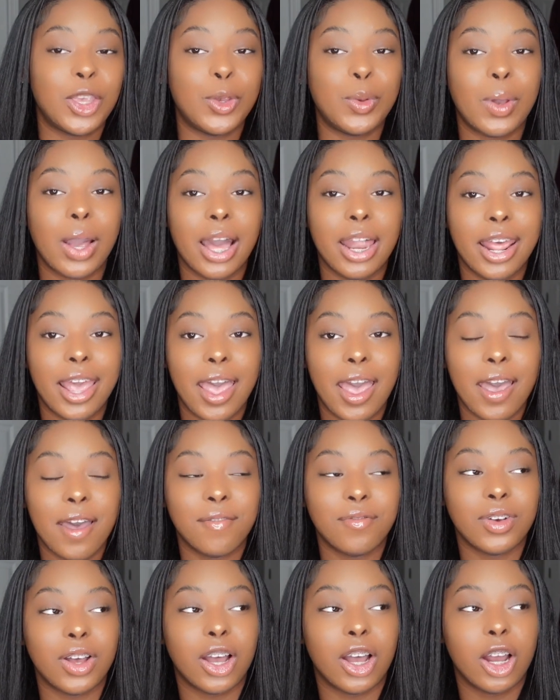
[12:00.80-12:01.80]
you gotta
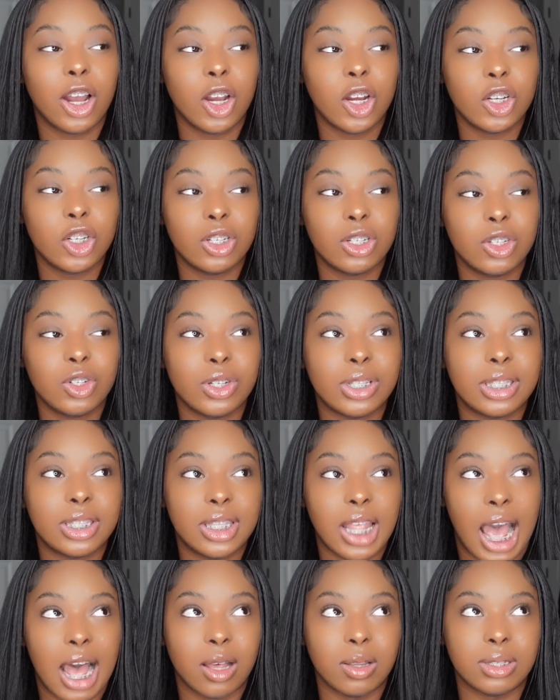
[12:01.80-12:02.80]
have
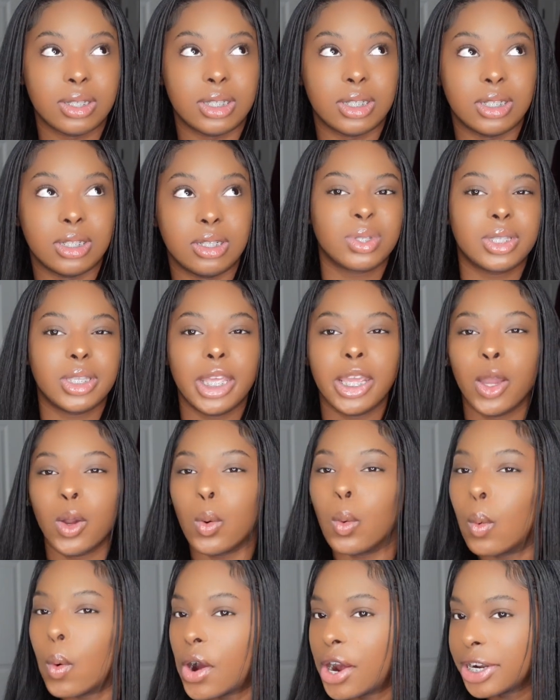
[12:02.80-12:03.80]
100,000, I
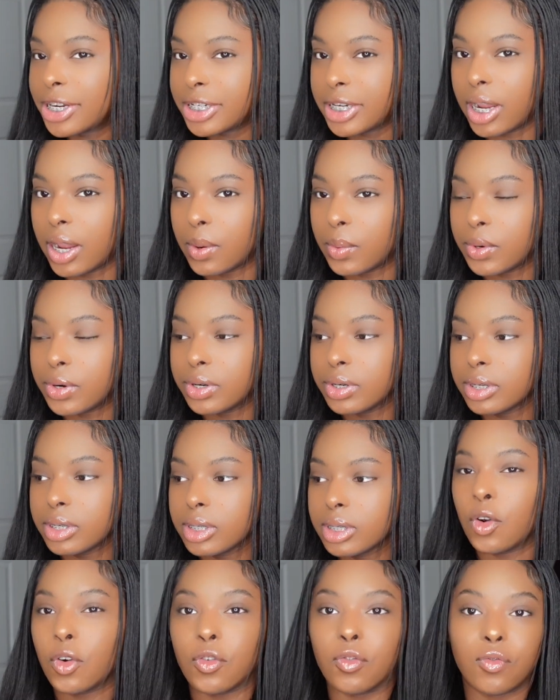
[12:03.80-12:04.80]
think, watch
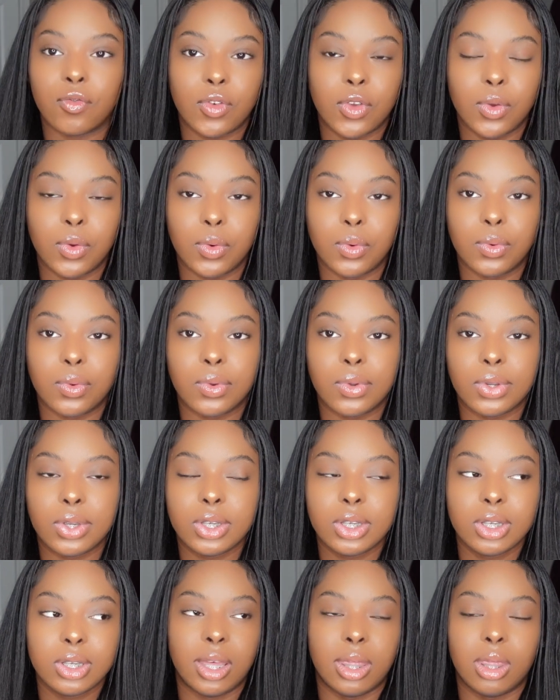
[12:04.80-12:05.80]
hours or
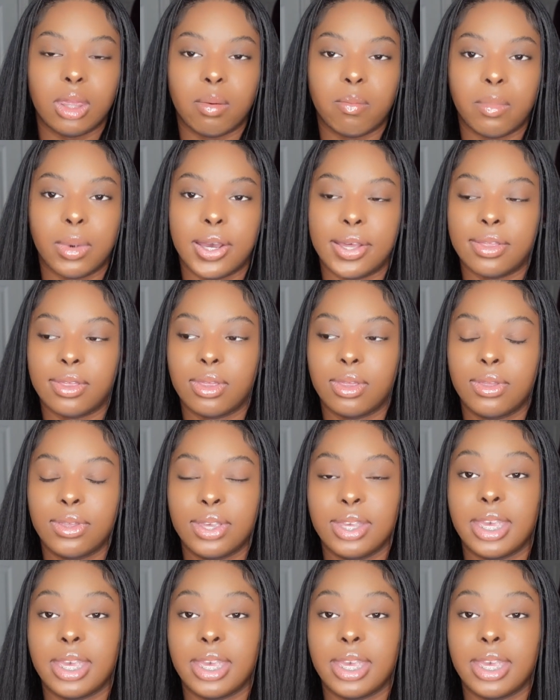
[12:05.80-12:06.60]
views in the month.